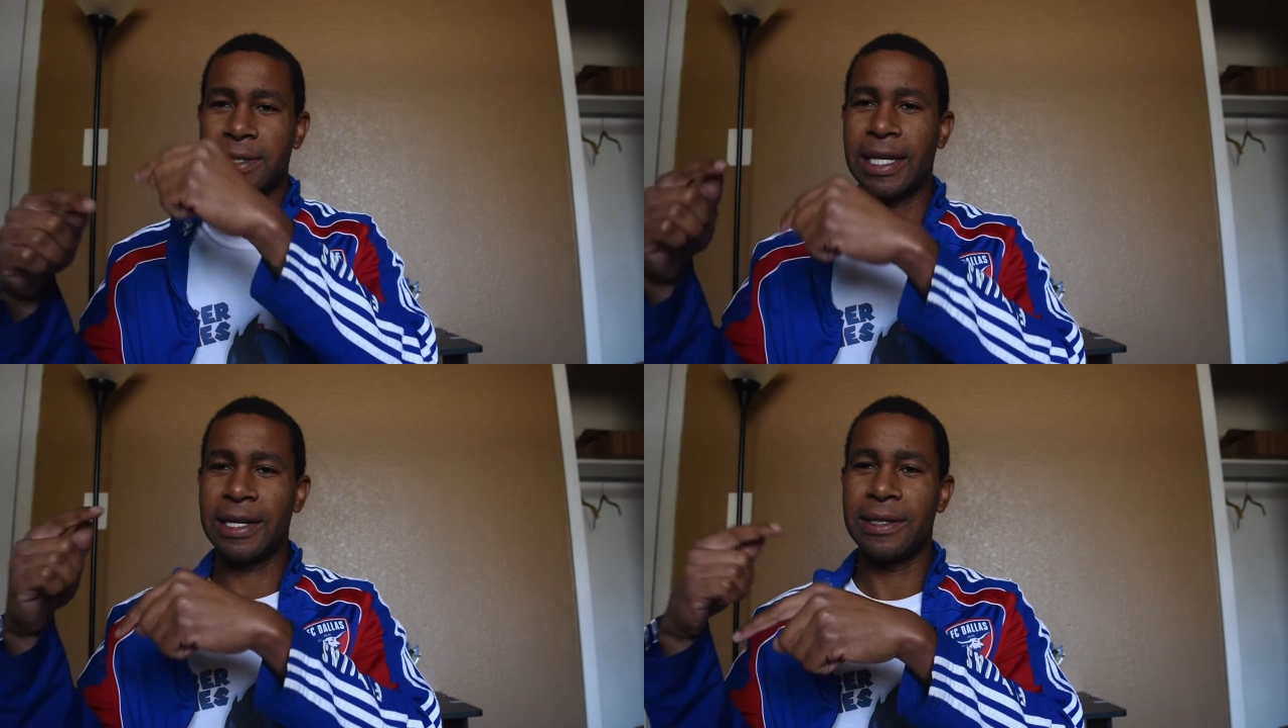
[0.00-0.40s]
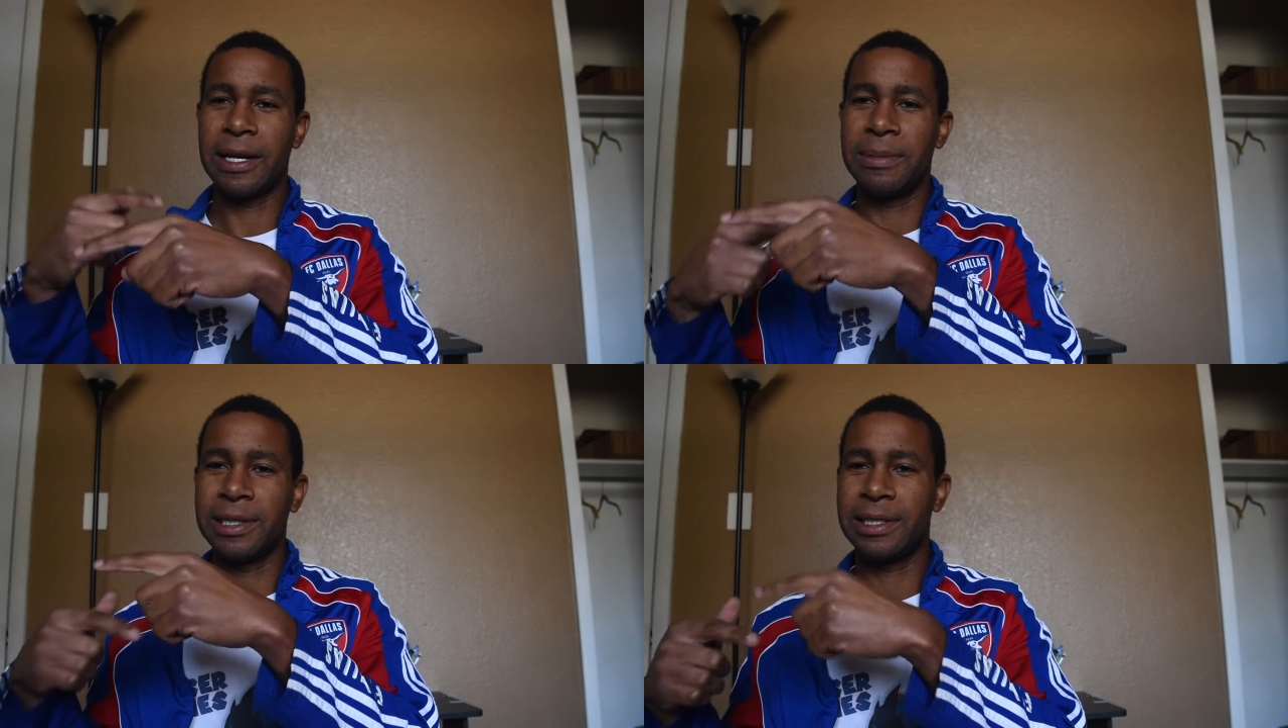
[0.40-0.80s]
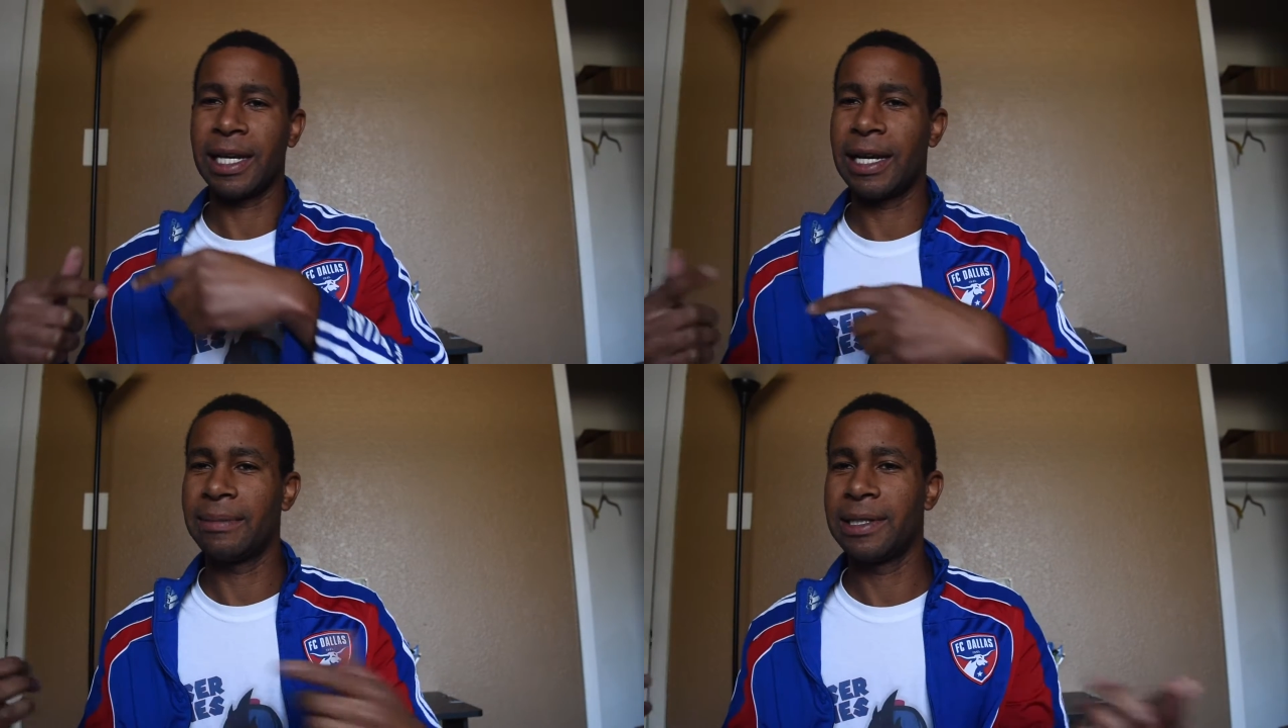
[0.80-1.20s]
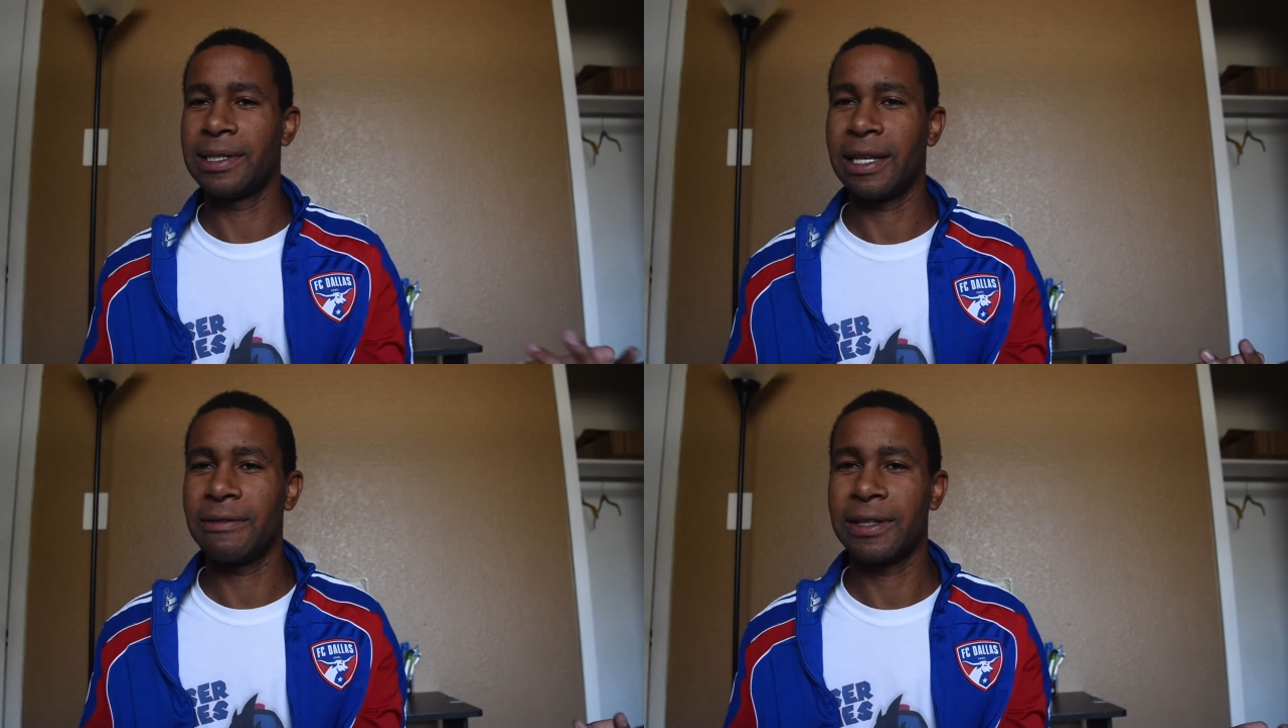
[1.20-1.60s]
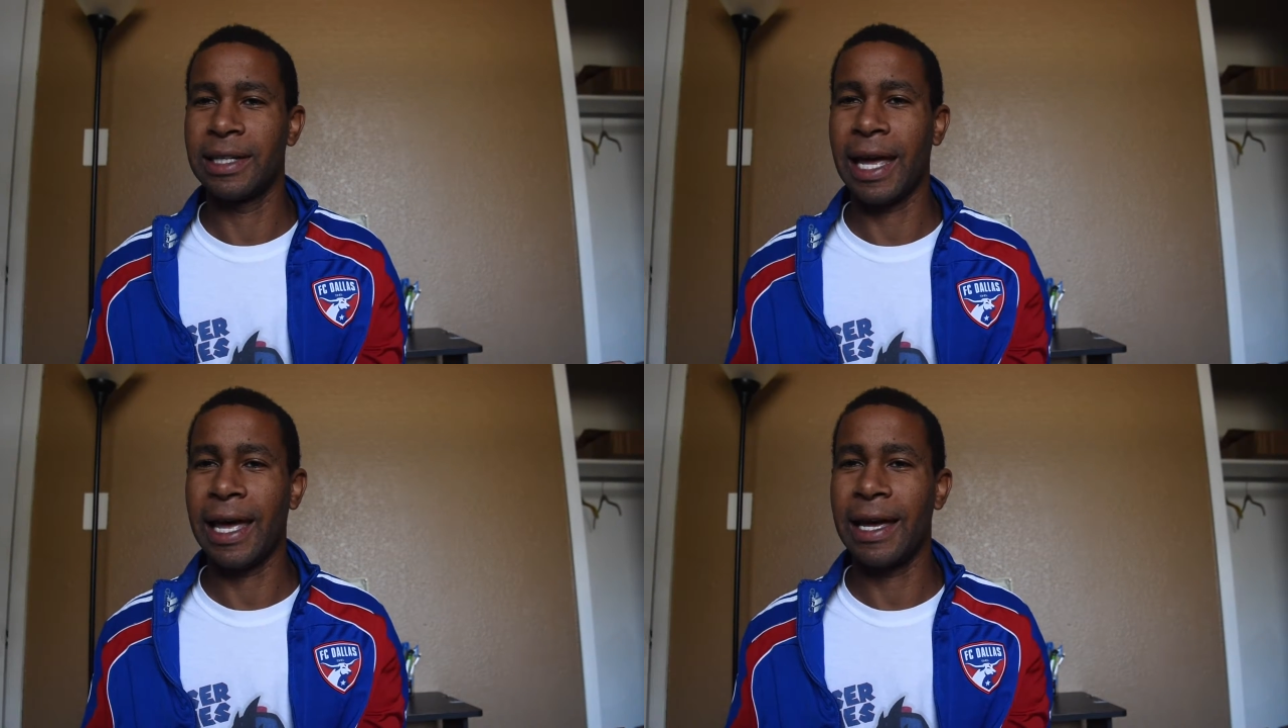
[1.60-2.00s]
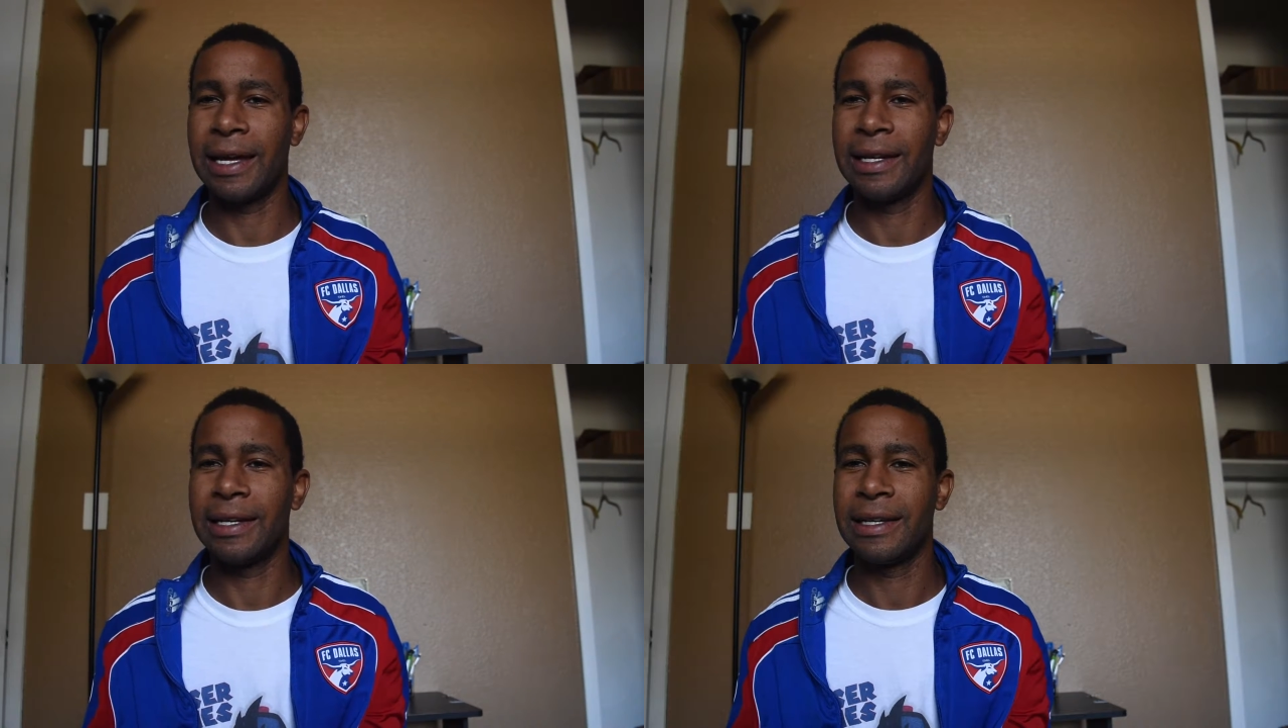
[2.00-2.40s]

down how much time is left on the ad.